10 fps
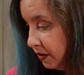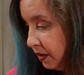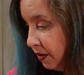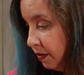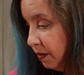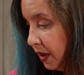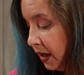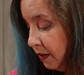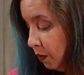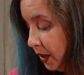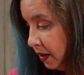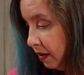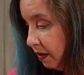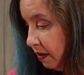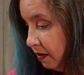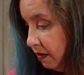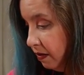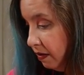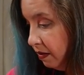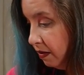So I will
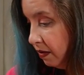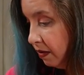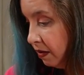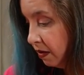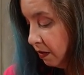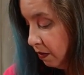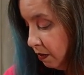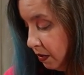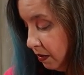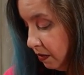go